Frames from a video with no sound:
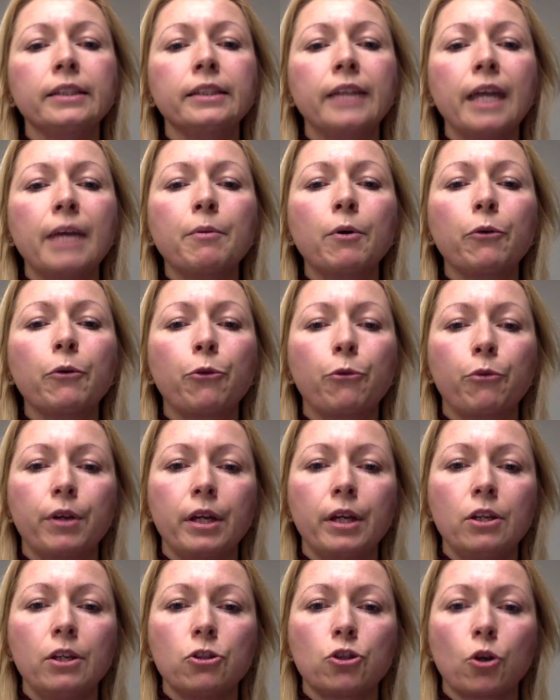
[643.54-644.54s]
Table
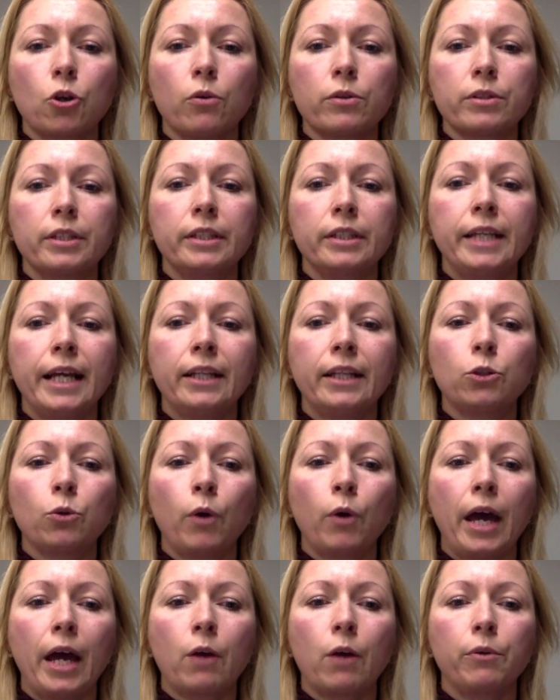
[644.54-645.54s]
3 shows the
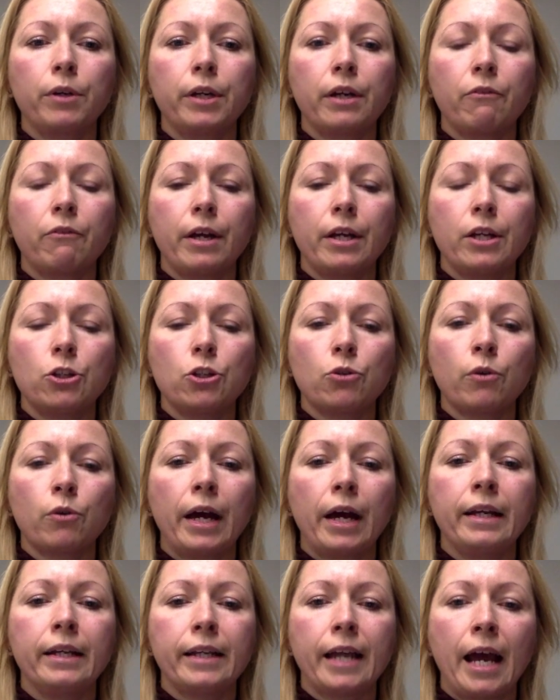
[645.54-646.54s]
debt-to-equity ratio
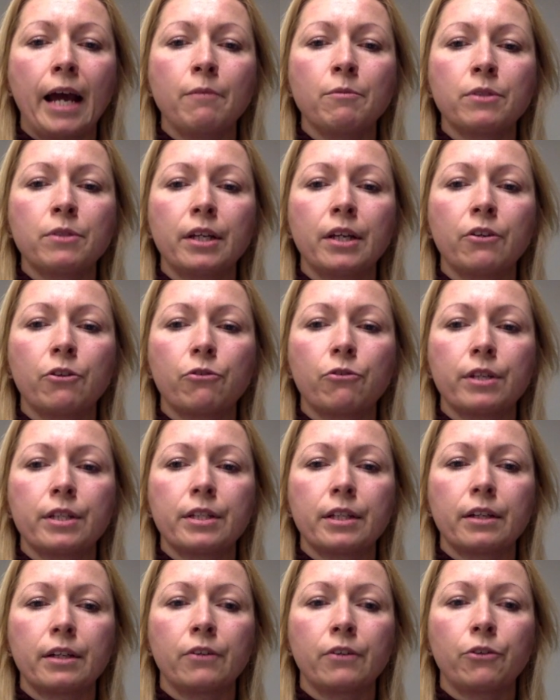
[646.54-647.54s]
and times
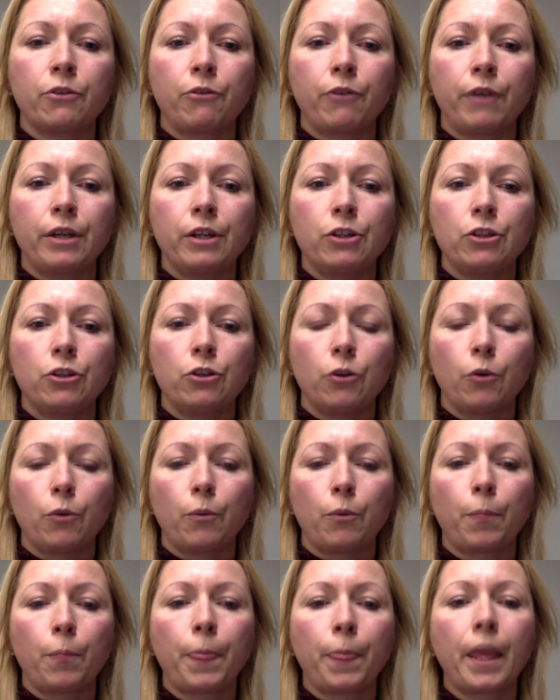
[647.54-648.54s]
interest earned ratio.
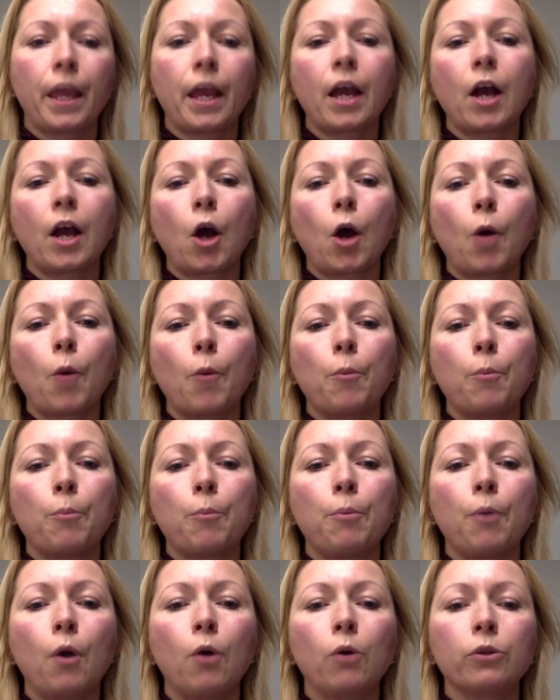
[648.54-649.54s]

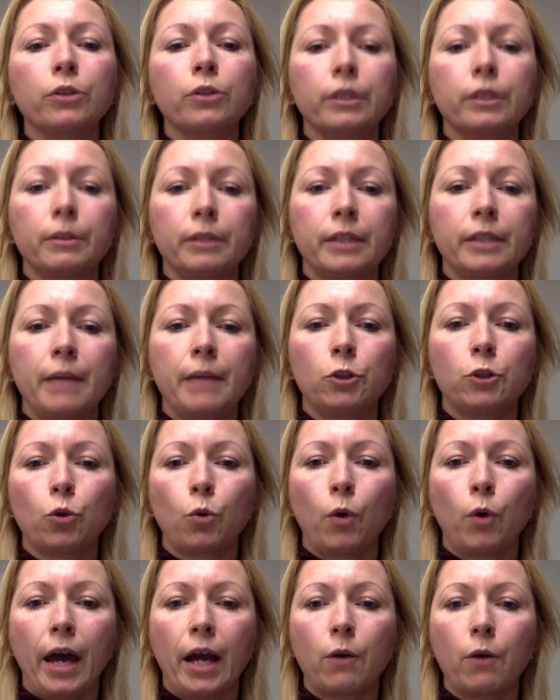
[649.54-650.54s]
Both
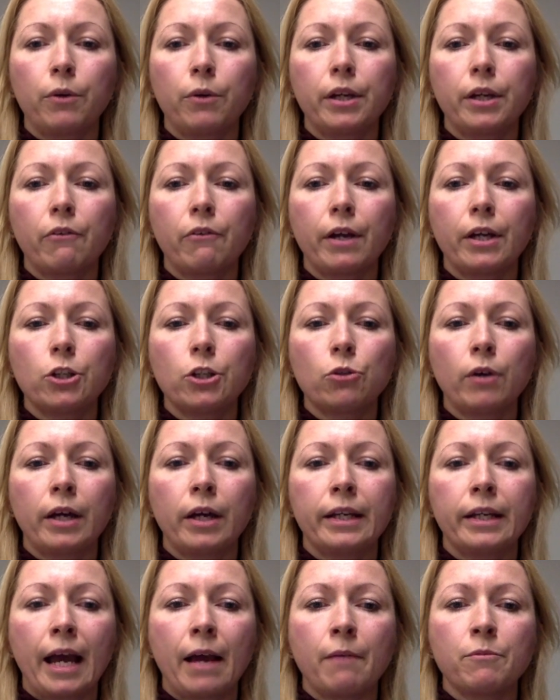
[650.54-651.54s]
debt-to-equity ratio
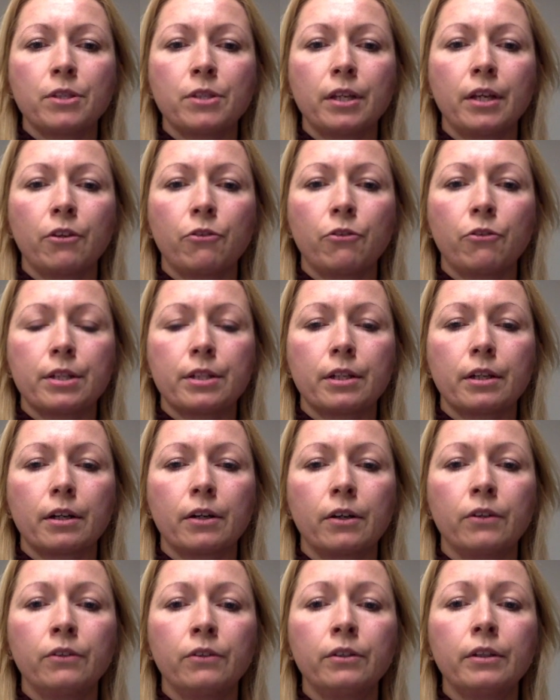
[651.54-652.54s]
and times interest
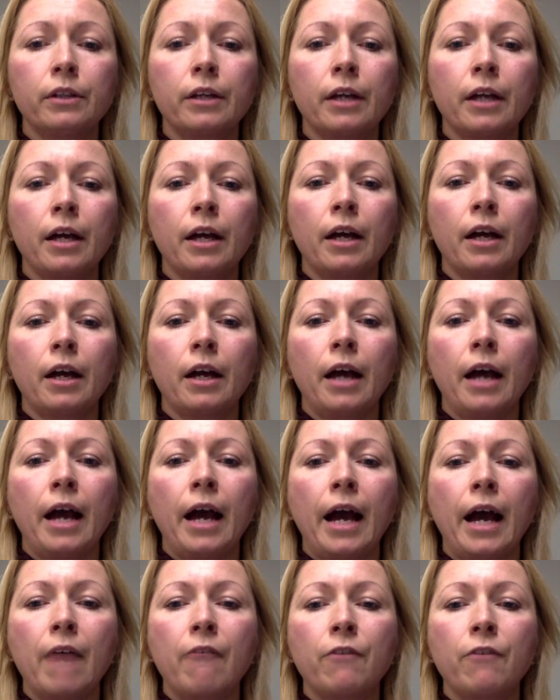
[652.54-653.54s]
earned
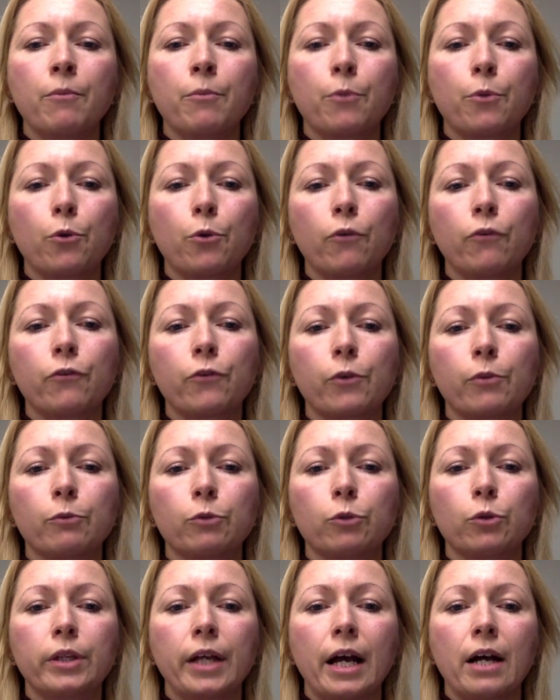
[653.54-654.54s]
have improved from
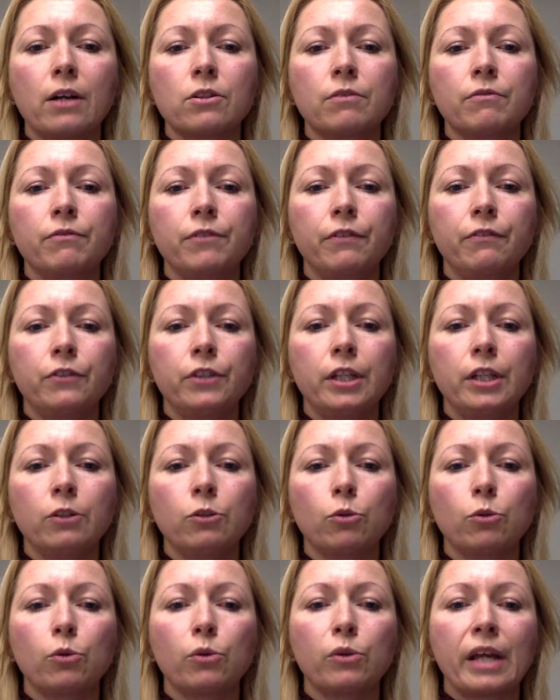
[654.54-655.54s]
2015
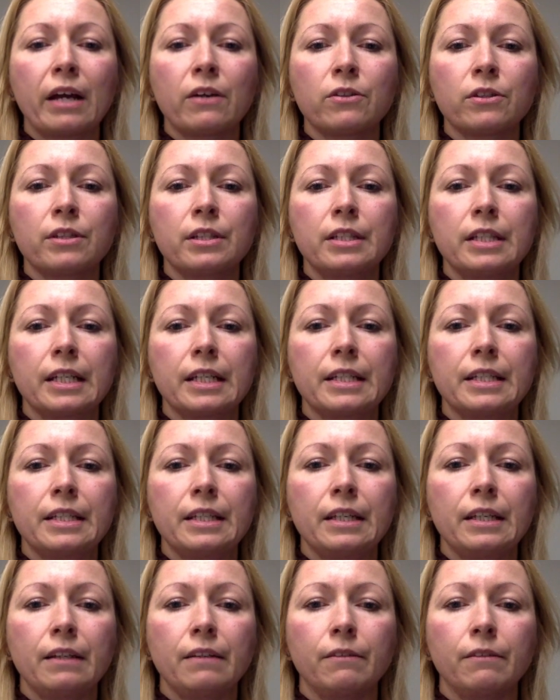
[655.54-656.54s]
to
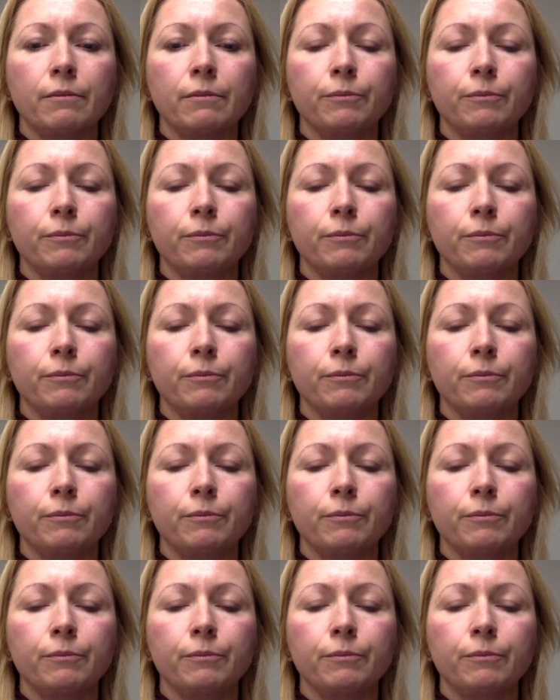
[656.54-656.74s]
2016.